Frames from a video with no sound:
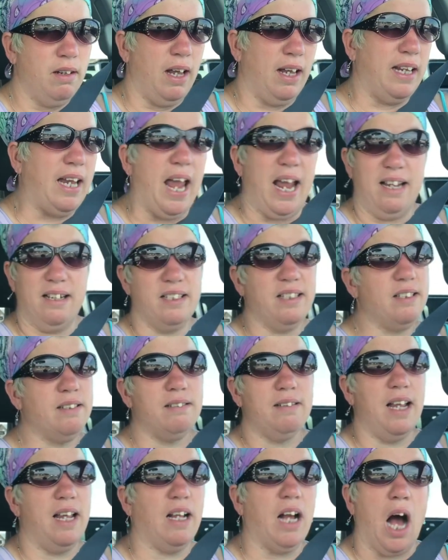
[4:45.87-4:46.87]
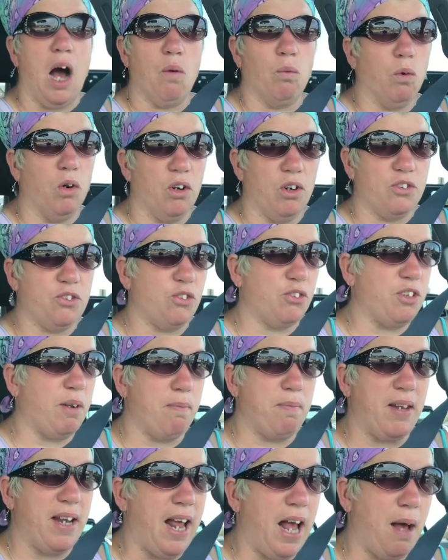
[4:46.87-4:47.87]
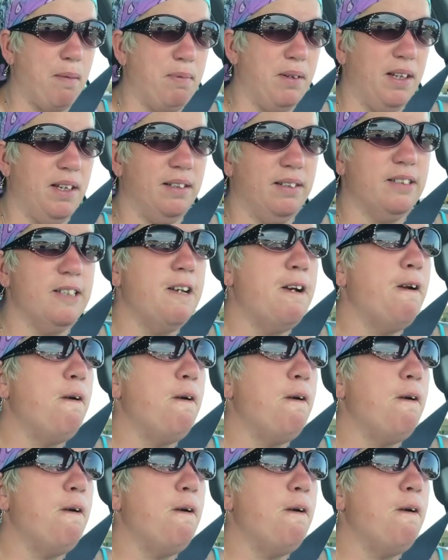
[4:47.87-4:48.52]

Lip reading: in case it got worse or something happened.